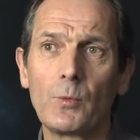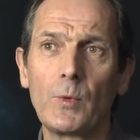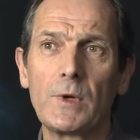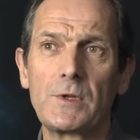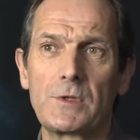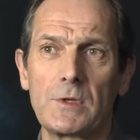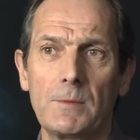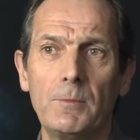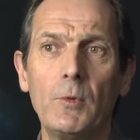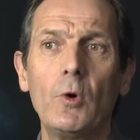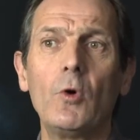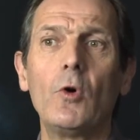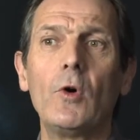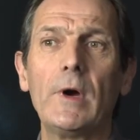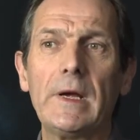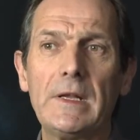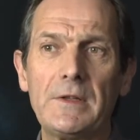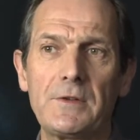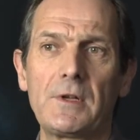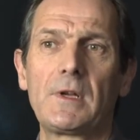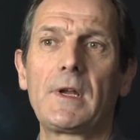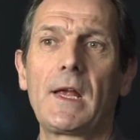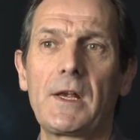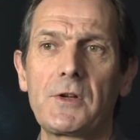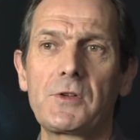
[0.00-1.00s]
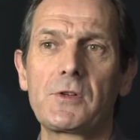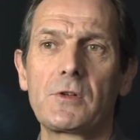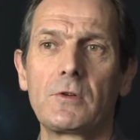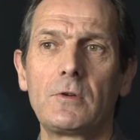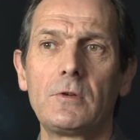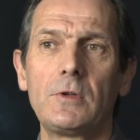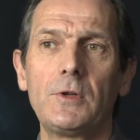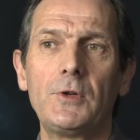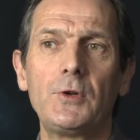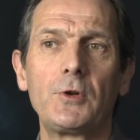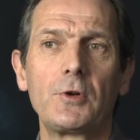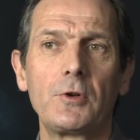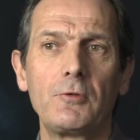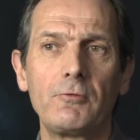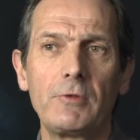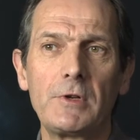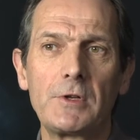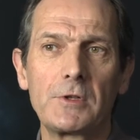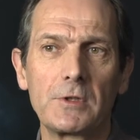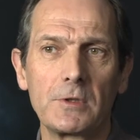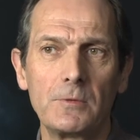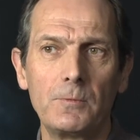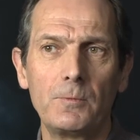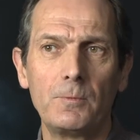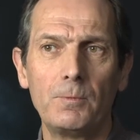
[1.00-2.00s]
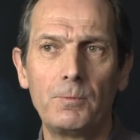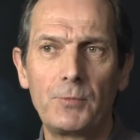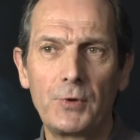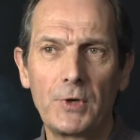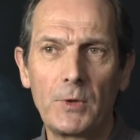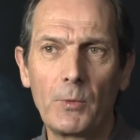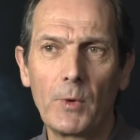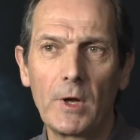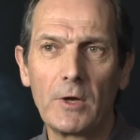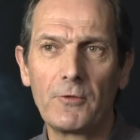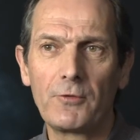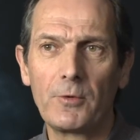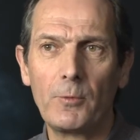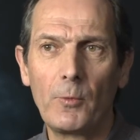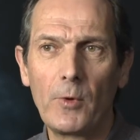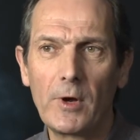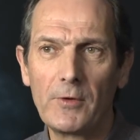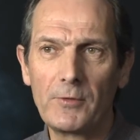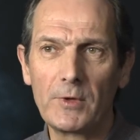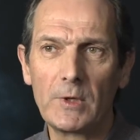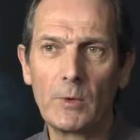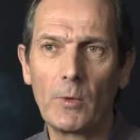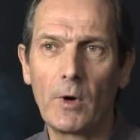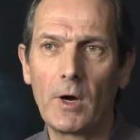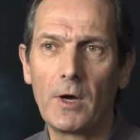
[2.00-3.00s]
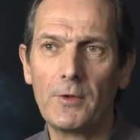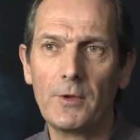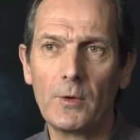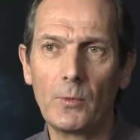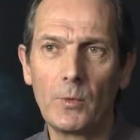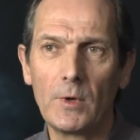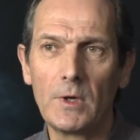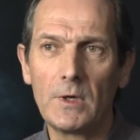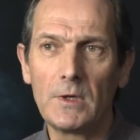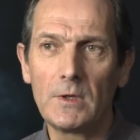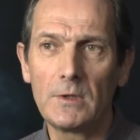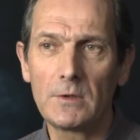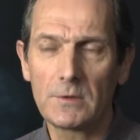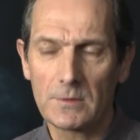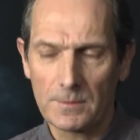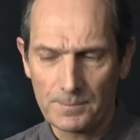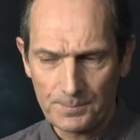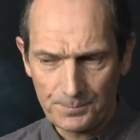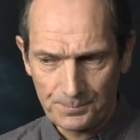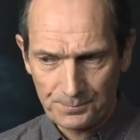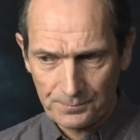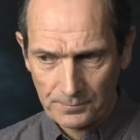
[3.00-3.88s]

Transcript: which are more international, you can reach them pretty well from wherever you are in the world.